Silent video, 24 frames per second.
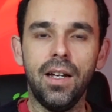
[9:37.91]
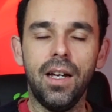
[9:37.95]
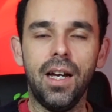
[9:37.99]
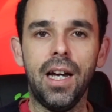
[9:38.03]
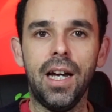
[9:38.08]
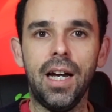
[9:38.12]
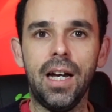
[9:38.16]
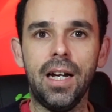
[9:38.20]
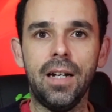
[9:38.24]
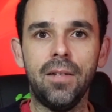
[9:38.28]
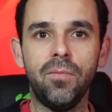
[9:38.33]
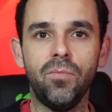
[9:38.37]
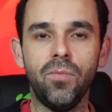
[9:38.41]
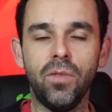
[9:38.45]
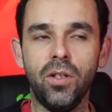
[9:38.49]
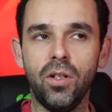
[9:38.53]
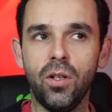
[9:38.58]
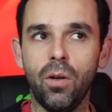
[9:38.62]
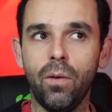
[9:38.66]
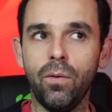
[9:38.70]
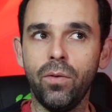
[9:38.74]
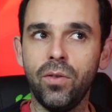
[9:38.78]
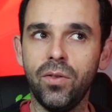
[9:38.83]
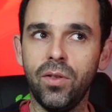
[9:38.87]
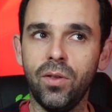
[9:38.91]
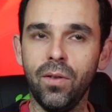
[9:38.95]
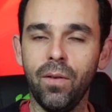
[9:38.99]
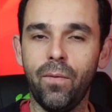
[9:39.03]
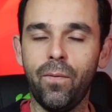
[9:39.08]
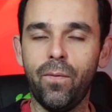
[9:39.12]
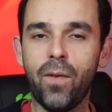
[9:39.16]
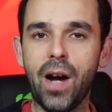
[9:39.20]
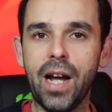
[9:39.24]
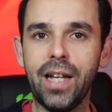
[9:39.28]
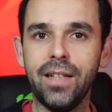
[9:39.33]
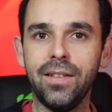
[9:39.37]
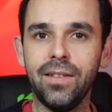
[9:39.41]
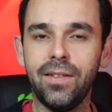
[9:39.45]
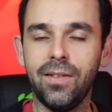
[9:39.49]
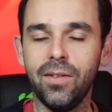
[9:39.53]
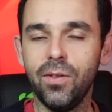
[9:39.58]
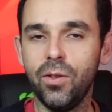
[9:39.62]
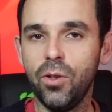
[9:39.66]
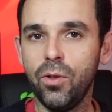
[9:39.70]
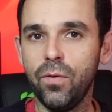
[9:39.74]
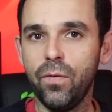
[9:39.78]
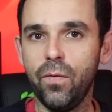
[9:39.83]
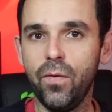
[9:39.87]
Find
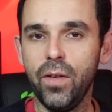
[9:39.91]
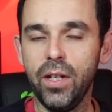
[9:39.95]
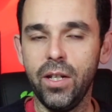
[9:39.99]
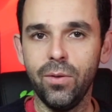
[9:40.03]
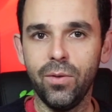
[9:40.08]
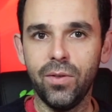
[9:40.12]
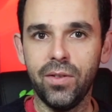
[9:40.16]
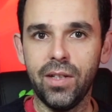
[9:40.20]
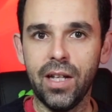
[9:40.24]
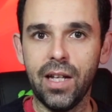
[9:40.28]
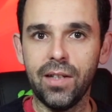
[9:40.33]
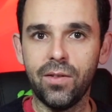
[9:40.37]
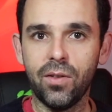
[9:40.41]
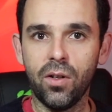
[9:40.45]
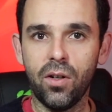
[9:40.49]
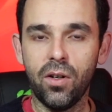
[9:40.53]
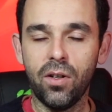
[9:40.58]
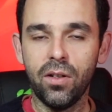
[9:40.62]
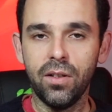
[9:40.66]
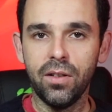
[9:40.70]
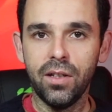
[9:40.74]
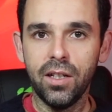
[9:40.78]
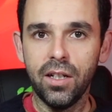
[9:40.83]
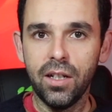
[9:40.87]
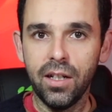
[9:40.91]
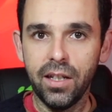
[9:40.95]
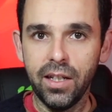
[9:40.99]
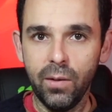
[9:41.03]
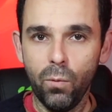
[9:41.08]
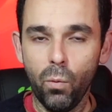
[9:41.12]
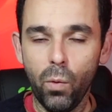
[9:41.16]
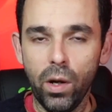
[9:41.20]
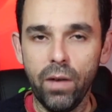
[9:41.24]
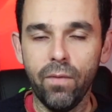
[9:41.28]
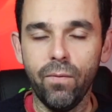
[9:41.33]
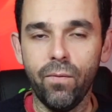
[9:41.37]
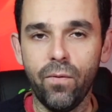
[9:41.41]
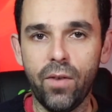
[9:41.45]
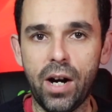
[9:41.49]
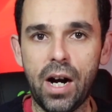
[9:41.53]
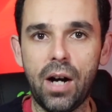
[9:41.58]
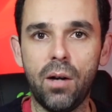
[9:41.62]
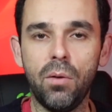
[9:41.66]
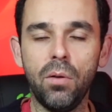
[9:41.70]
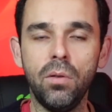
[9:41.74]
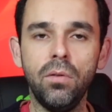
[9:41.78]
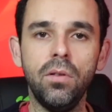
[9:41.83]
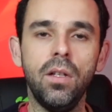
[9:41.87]
their videos that are literally went
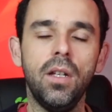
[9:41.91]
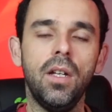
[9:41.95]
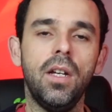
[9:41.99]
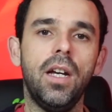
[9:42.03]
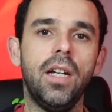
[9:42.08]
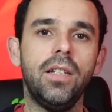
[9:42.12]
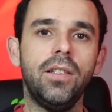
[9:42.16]
viral,